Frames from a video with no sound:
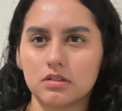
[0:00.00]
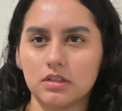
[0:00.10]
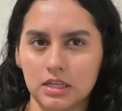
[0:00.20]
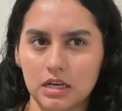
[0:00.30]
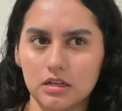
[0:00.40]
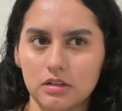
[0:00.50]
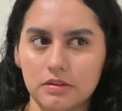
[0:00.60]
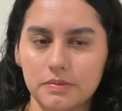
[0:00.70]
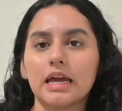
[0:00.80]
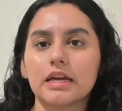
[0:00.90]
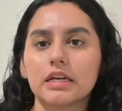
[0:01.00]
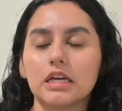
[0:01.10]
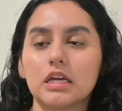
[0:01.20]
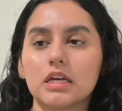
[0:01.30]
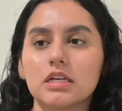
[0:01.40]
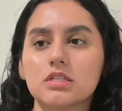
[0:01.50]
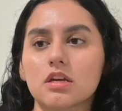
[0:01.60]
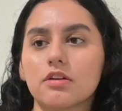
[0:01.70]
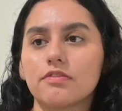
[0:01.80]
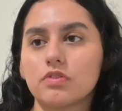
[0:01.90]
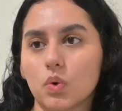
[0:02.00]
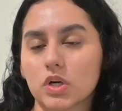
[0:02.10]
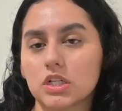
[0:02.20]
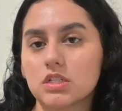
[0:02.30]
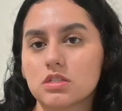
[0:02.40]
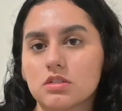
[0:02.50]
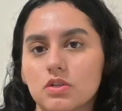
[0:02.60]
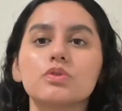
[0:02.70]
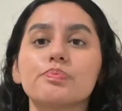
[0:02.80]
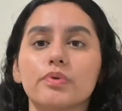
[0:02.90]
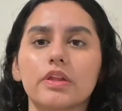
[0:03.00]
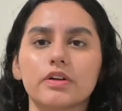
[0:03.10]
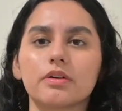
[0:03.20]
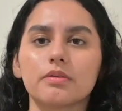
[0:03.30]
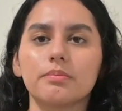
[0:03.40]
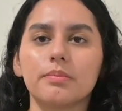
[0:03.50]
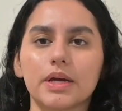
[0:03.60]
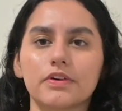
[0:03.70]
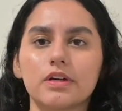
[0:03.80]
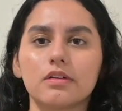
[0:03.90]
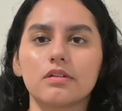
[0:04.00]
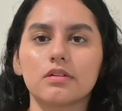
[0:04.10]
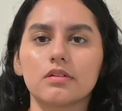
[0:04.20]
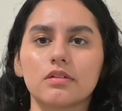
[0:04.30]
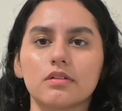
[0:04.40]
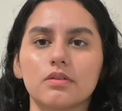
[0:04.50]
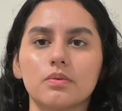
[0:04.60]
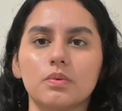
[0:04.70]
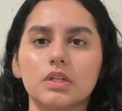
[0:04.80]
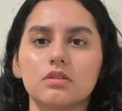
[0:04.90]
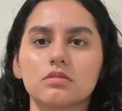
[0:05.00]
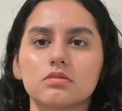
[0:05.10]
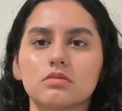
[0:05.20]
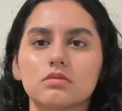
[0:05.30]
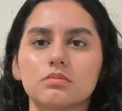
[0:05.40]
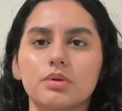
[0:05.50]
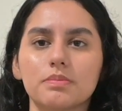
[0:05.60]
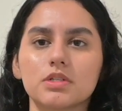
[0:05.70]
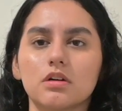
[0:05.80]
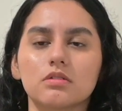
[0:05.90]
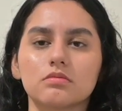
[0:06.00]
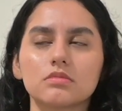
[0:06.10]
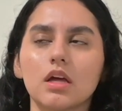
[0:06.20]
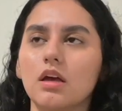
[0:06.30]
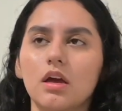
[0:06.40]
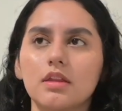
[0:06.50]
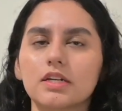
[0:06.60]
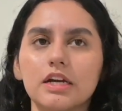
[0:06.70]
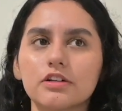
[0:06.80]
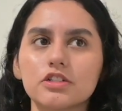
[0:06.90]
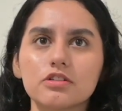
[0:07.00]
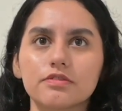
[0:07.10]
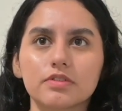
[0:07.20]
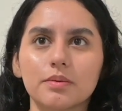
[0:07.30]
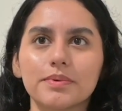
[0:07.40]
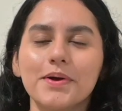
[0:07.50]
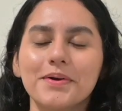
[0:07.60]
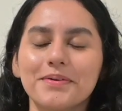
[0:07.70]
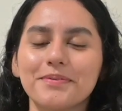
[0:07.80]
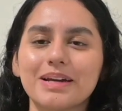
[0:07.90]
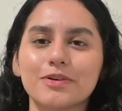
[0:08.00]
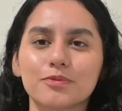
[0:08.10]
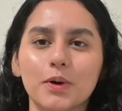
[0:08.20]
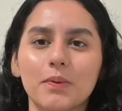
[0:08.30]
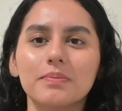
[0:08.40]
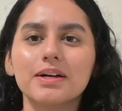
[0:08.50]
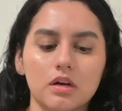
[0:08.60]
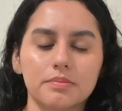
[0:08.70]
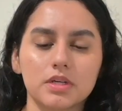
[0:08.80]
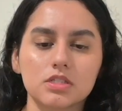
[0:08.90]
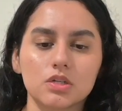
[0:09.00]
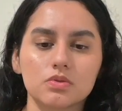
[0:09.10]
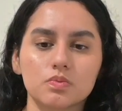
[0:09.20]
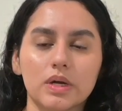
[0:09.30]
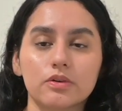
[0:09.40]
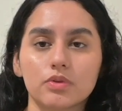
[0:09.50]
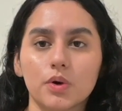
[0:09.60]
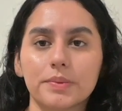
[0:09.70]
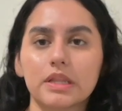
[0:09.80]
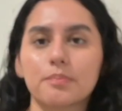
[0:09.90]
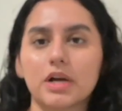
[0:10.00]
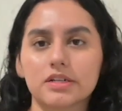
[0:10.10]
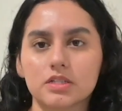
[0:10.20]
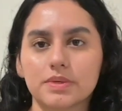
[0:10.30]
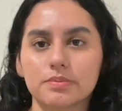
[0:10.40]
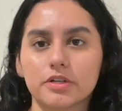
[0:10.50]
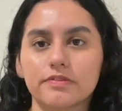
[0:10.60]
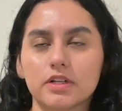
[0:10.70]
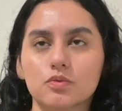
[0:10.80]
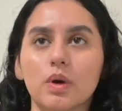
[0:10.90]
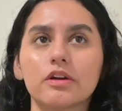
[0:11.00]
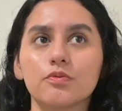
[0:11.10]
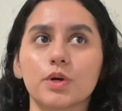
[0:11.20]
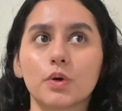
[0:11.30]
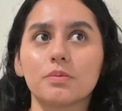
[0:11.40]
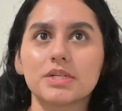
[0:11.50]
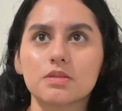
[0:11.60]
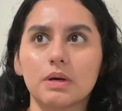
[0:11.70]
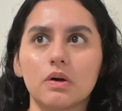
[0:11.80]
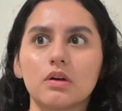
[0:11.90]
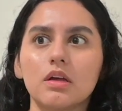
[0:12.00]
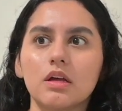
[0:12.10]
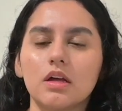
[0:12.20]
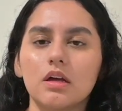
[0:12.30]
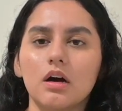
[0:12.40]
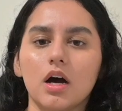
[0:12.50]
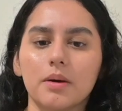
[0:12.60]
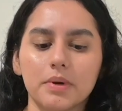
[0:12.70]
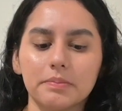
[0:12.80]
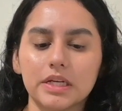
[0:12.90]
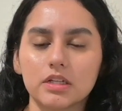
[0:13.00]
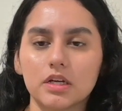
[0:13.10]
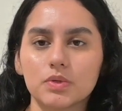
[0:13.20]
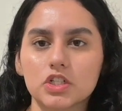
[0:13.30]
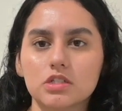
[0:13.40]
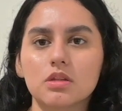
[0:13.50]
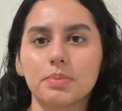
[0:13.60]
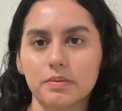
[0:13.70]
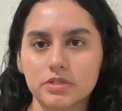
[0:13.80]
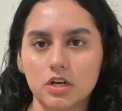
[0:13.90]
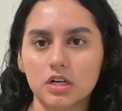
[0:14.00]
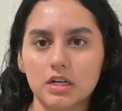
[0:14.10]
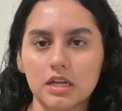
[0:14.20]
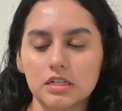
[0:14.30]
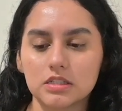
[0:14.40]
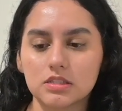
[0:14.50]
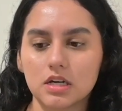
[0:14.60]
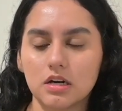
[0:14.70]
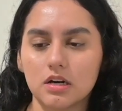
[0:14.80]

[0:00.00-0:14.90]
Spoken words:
Yeah. Annie is a florist whose brother married Will's pop star. The characters are from When in Rome, because it goes When in Rome and then Practice Makes Perfect. When in Rome is about Amelia, which is the pop star, and